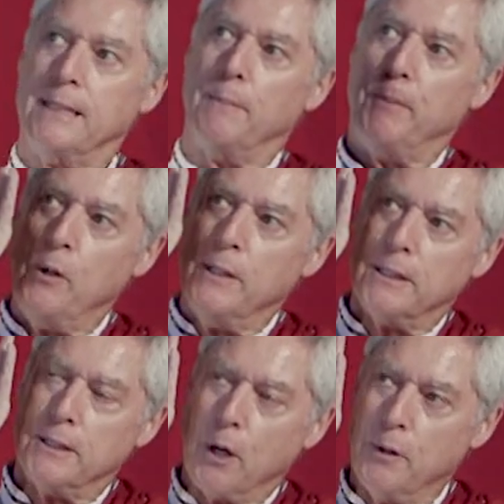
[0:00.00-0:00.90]
The
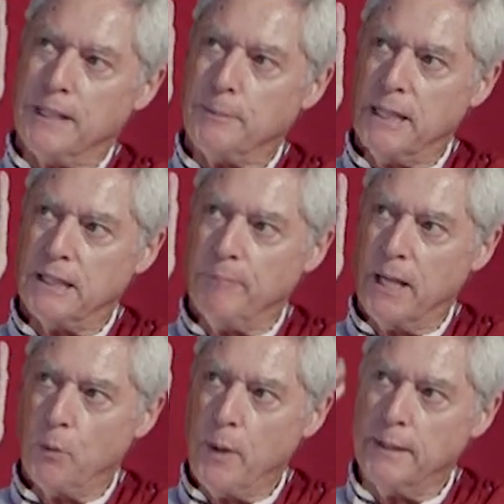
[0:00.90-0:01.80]
appearances are in the space of my
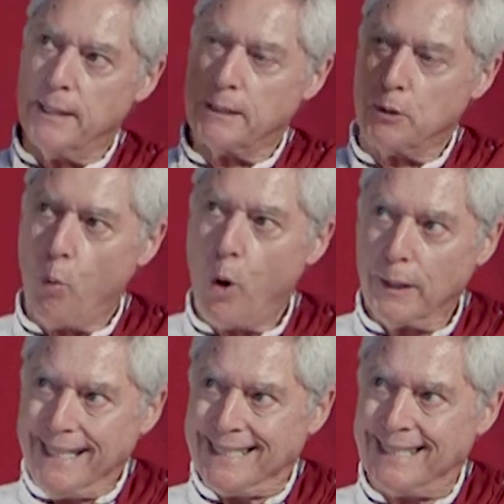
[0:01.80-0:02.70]
awareness. The wall
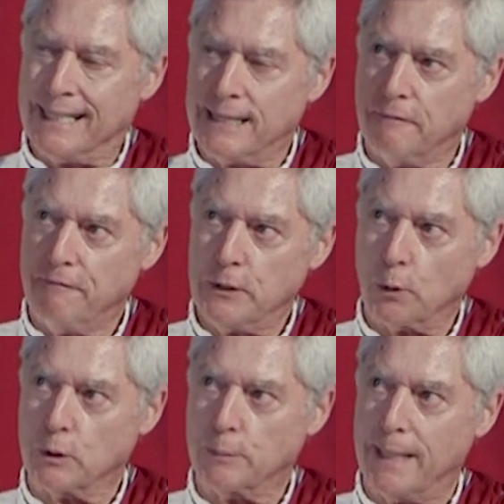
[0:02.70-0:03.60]
isn't. It's in
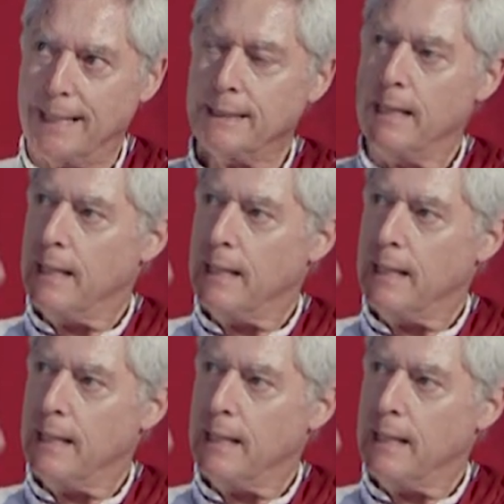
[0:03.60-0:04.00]
physical space.